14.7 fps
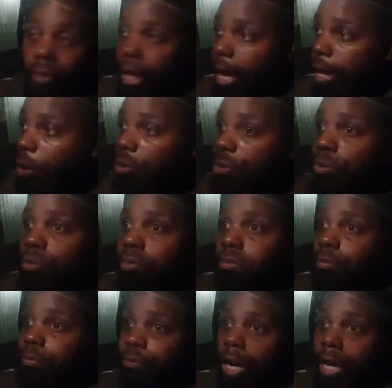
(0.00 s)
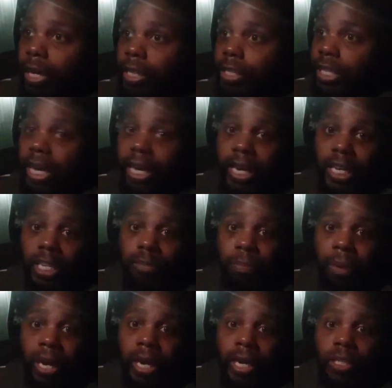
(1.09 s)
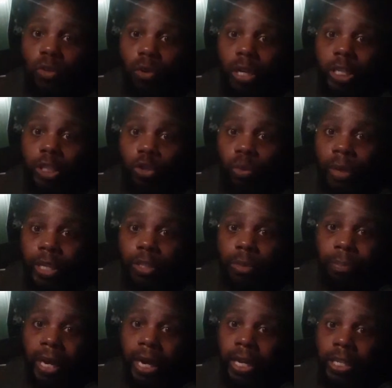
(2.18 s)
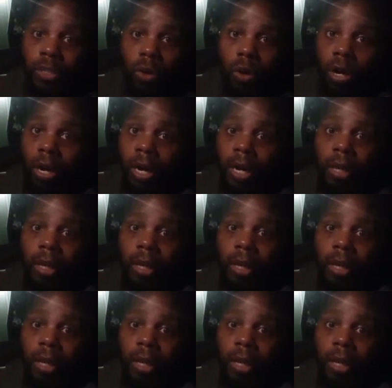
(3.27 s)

And you fucking seeing these beings or these creature beings or